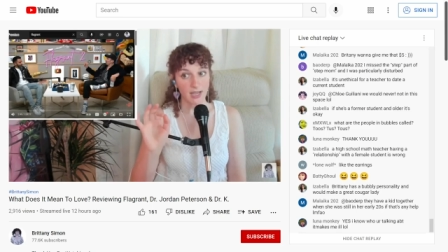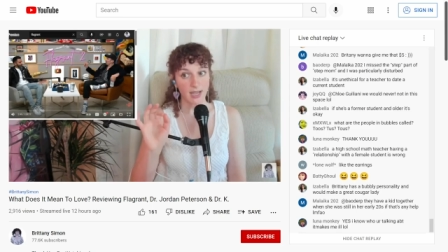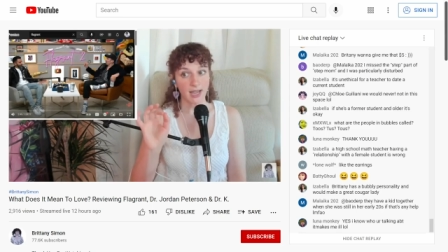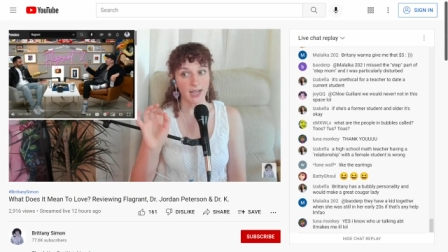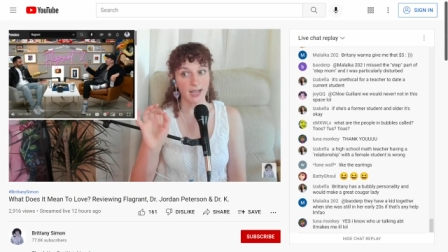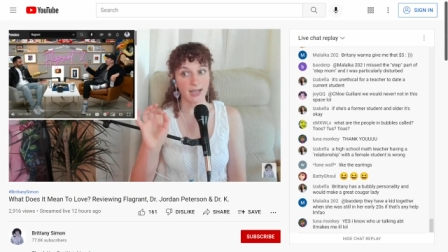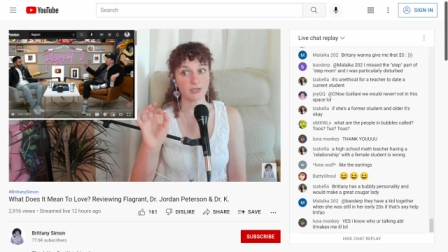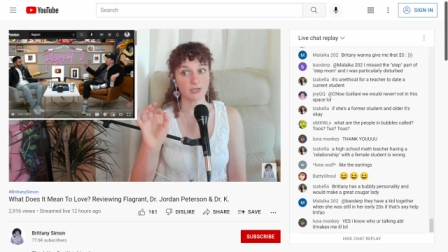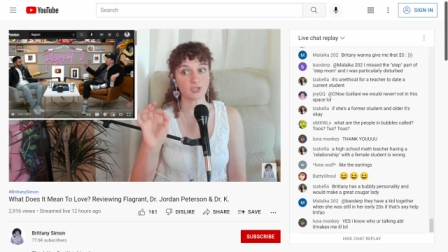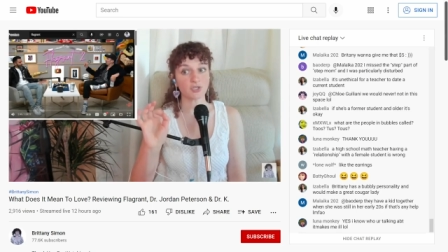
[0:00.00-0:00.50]

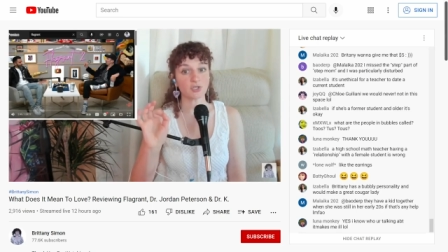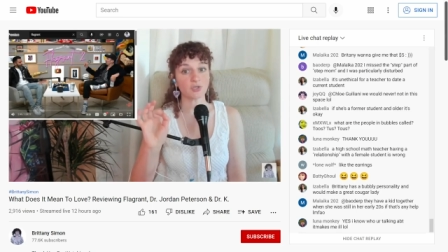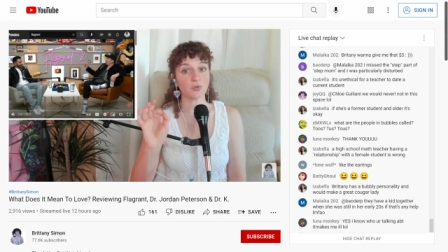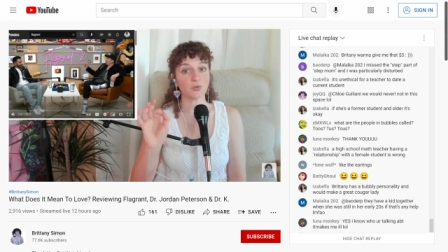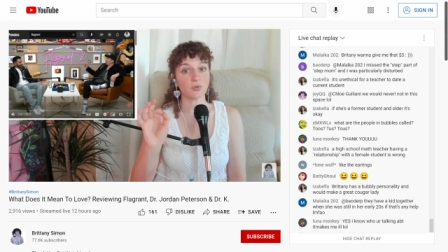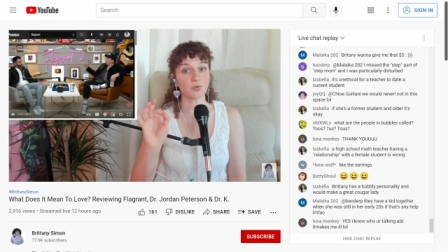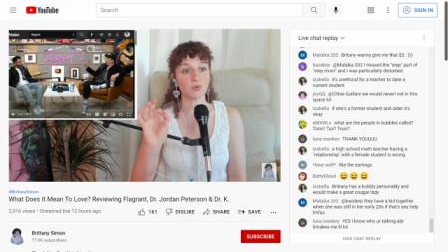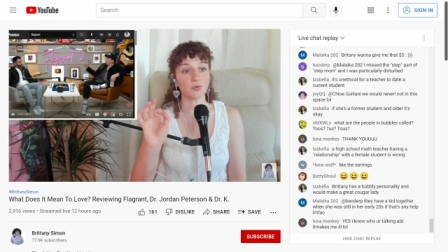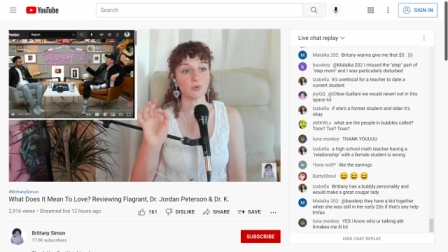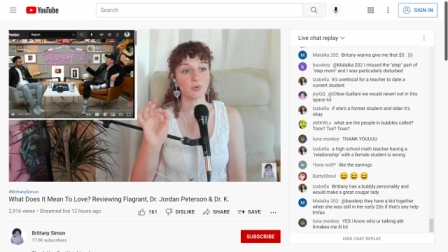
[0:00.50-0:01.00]
and
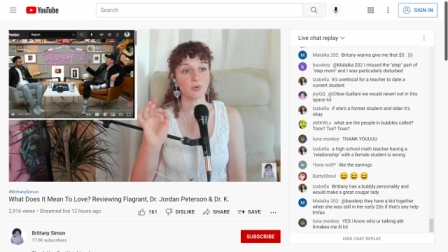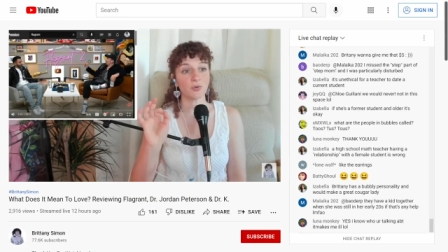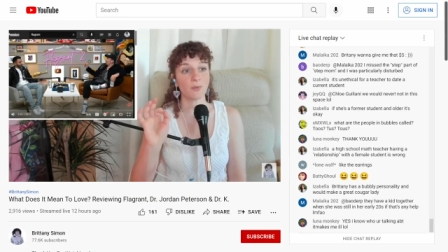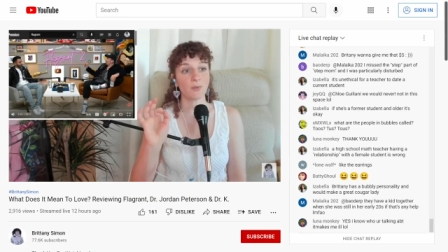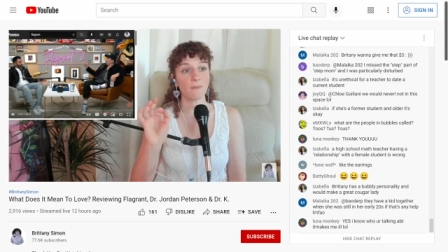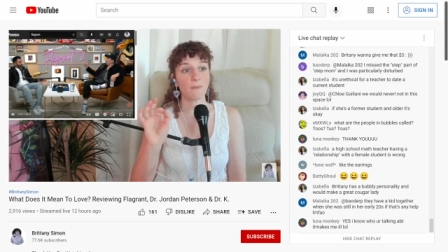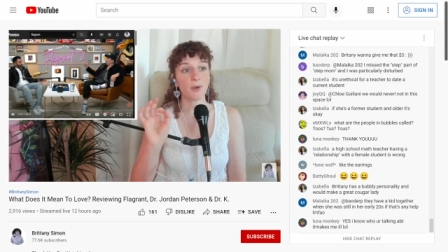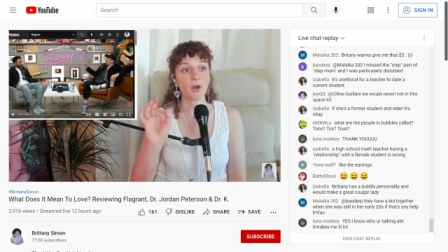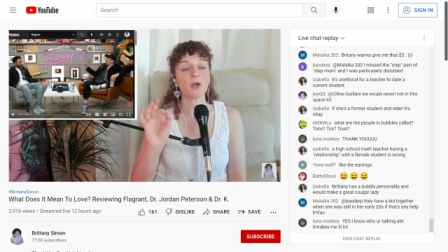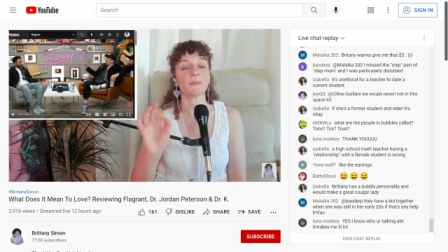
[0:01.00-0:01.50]
to
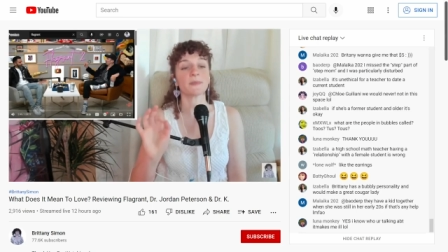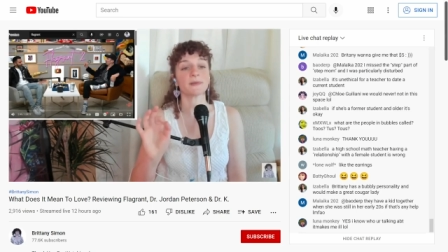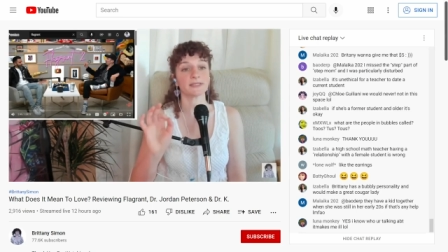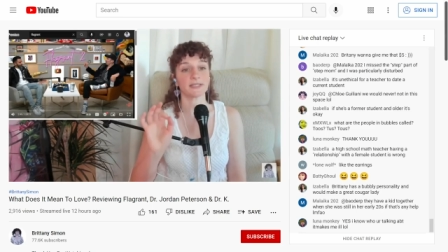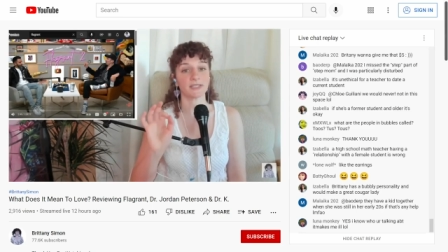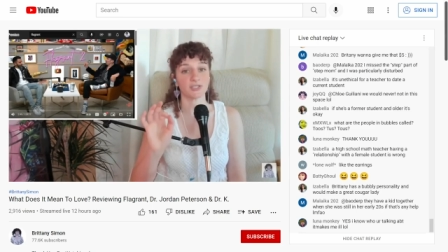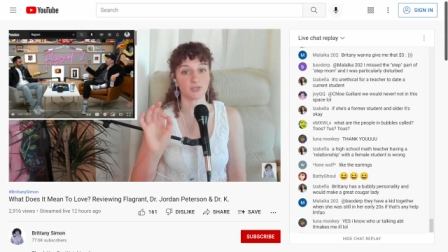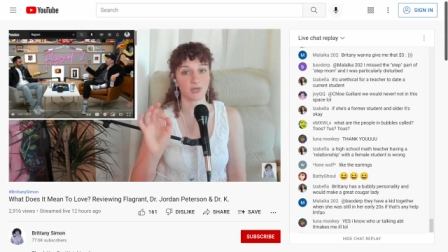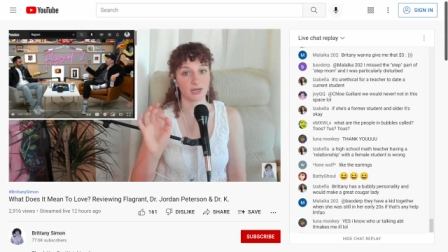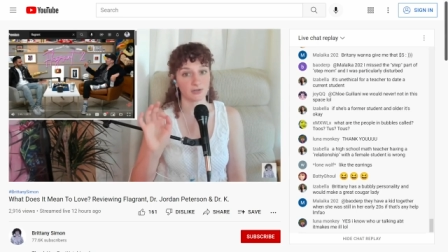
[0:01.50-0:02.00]

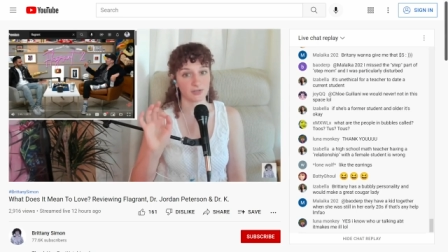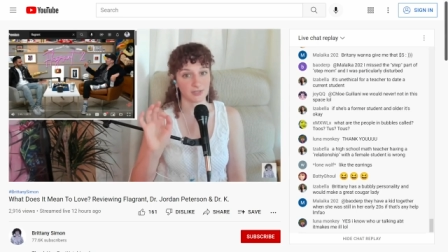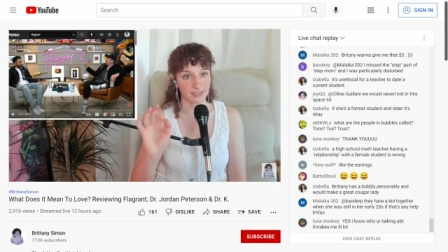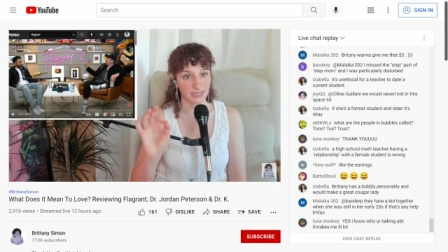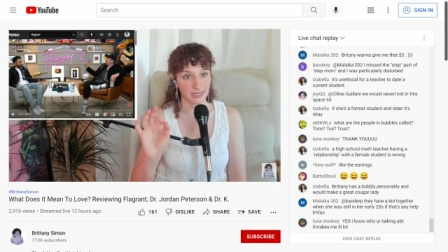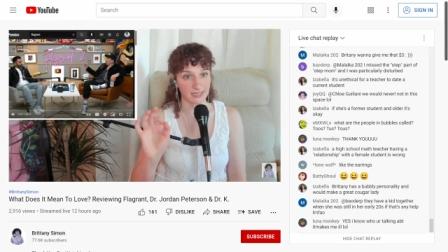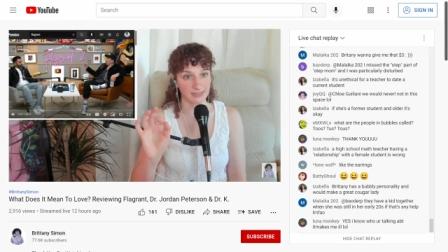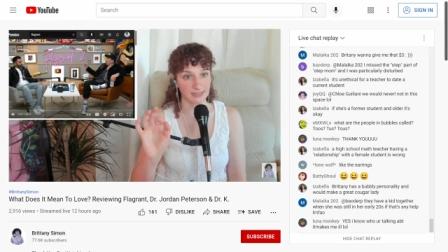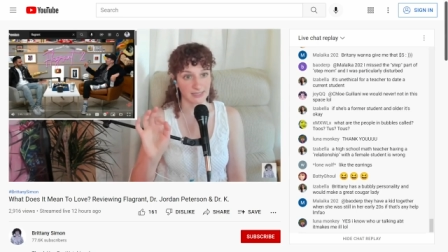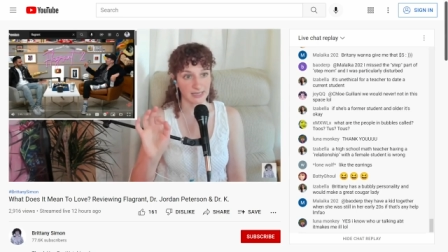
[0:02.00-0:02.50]
purposely try to look
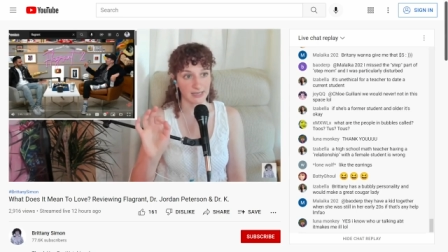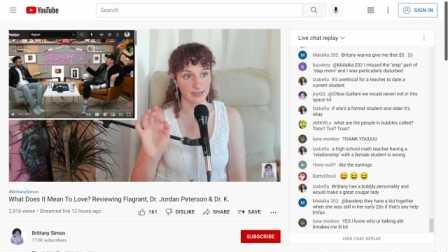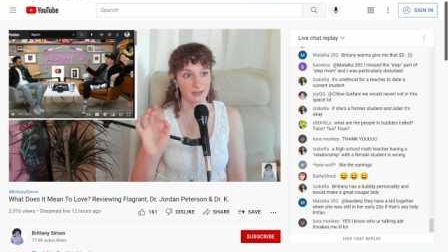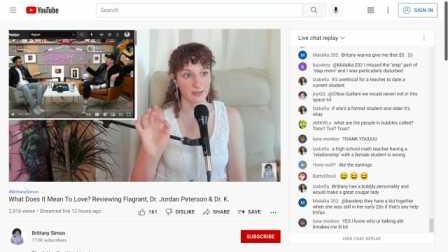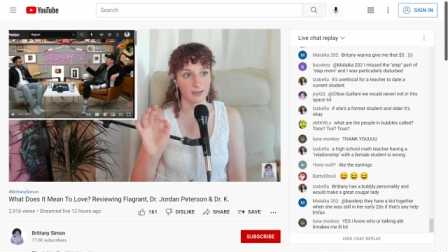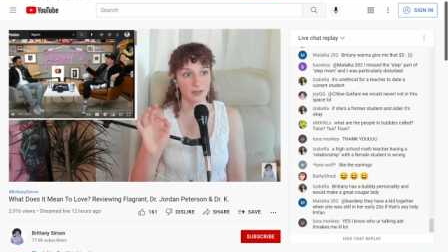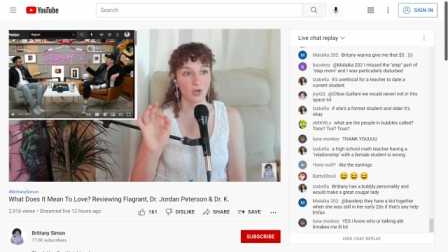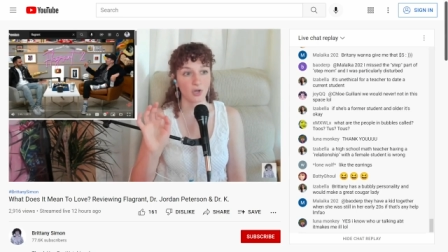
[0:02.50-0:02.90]
sexy.